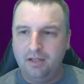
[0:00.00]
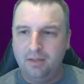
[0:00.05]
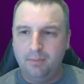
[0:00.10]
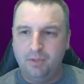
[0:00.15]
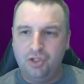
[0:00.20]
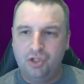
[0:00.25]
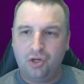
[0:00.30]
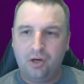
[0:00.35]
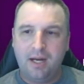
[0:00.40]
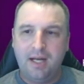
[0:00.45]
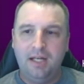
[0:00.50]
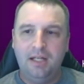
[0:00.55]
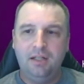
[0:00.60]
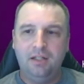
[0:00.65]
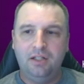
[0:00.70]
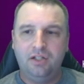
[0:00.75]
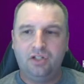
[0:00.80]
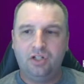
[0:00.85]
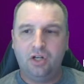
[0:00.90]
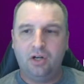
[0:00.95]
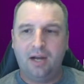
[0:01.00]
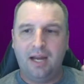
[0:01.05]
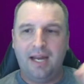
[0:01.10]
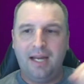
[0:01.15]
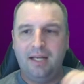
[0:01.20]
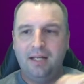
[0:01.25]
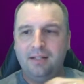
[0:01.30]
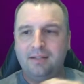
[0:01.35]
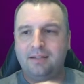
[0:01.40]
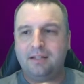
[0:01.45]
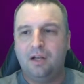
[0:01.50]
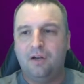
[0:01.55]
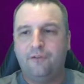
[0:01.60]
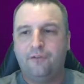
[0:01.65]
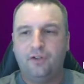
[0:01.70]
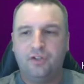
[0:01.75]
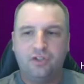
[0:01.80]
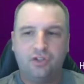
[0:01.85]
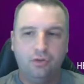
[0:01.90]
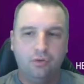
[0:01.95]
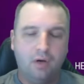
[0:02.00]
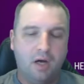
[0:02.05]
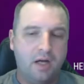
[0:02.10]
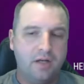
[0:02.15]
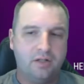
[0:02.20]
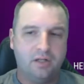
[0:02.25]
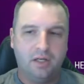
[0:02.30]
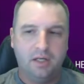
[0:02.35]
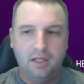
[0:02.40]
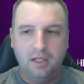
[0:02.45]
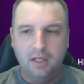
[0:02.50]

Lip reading: I mean, training this year, 80s sell for 200.